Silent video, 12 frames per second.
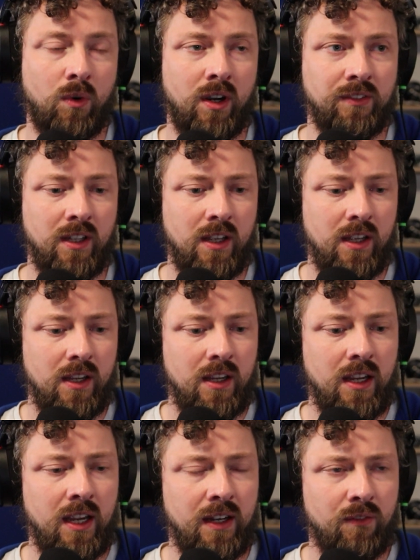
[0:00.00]
Whereas
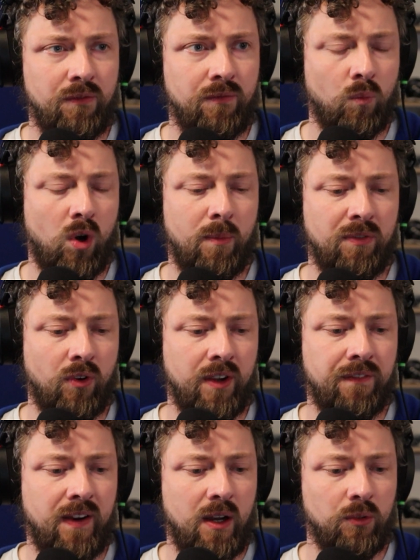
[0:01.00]
in Warhammer
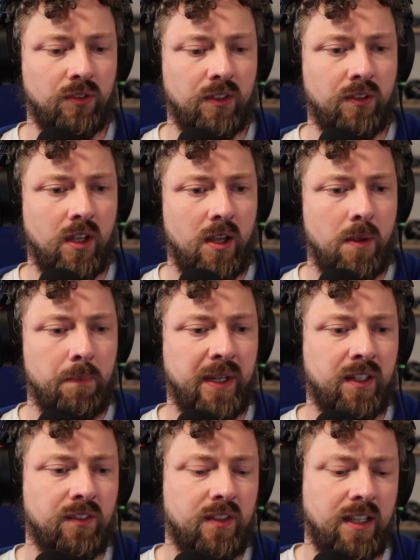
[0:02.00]
40,000,
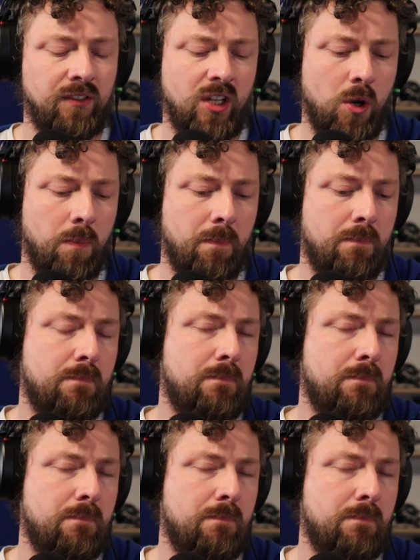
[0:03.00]
because there's no